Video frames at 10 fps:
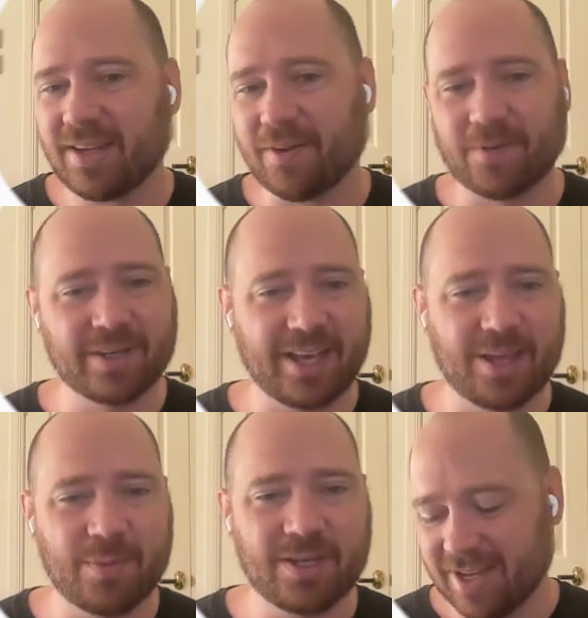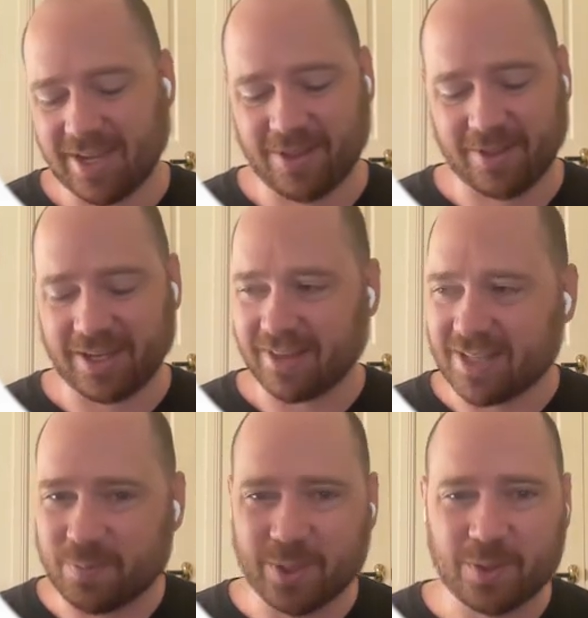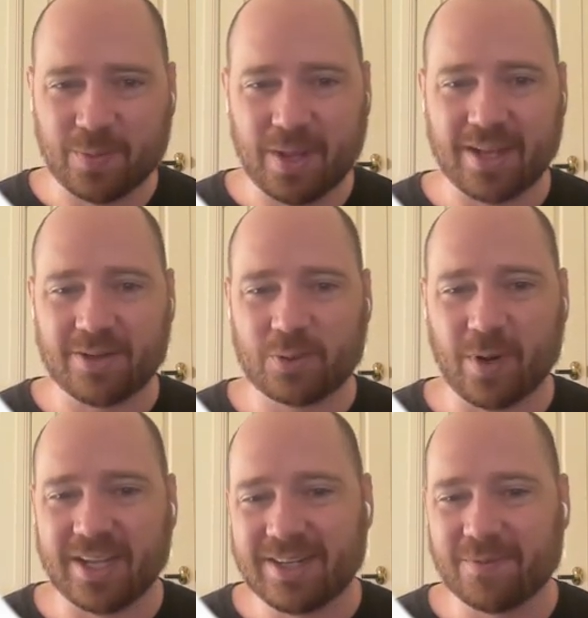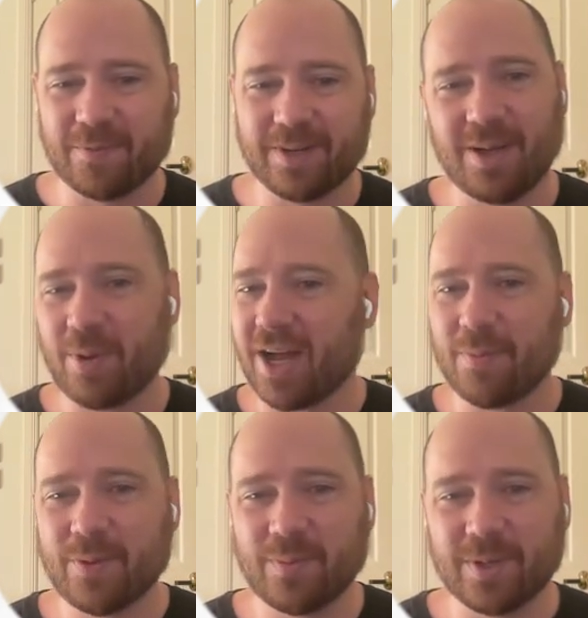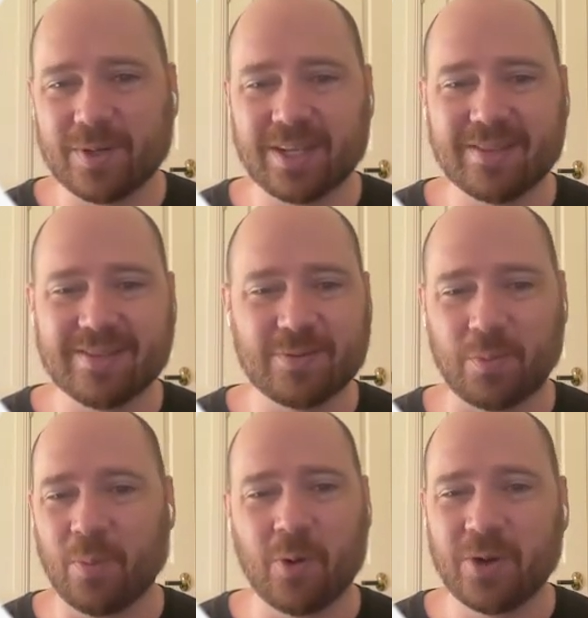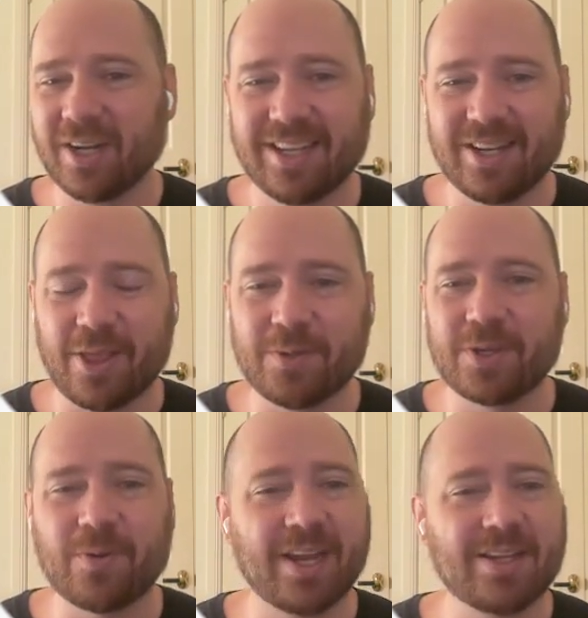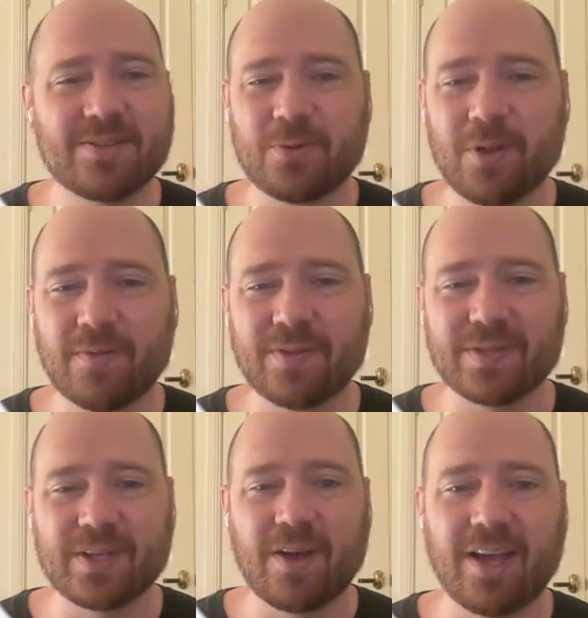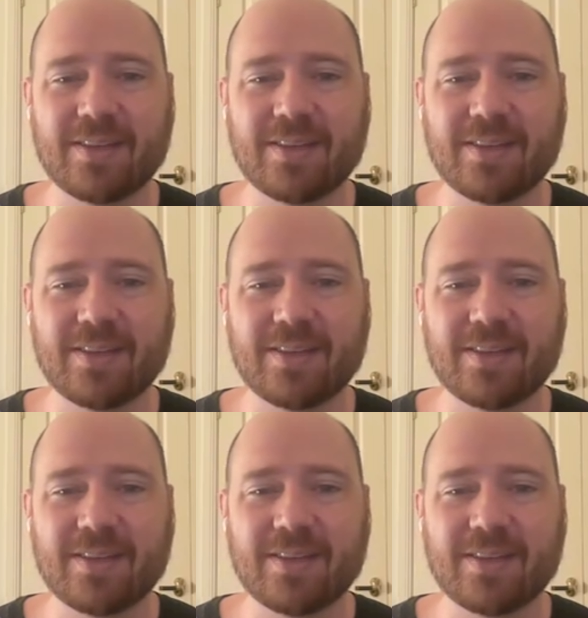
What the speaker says: Everyone came in, like, let's build about 20 different apartment buildings or more. There was cranes all over the sky.